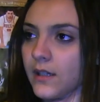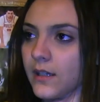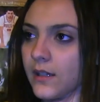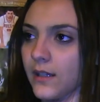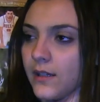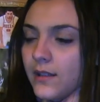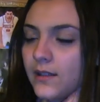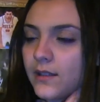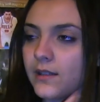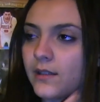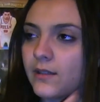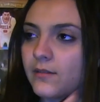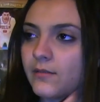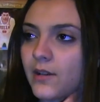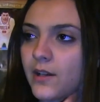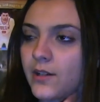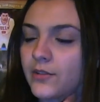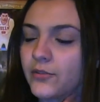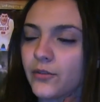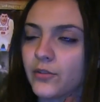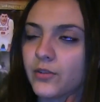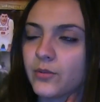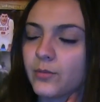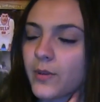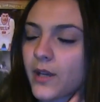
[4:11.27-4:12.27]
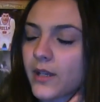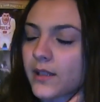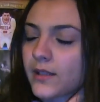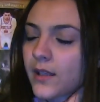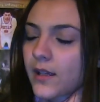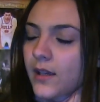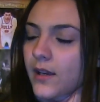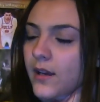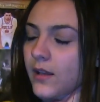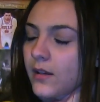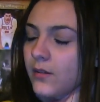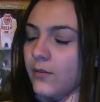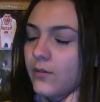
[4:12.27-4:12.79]
And in retrospect, I
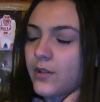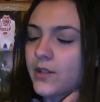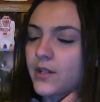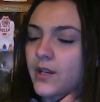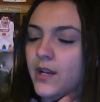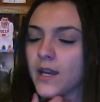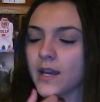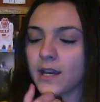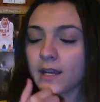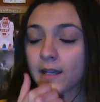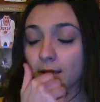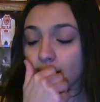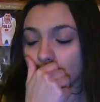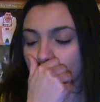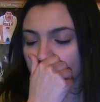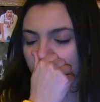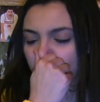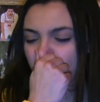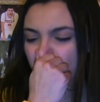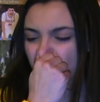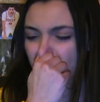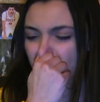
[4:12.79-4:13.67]
kind of wish I hadn't.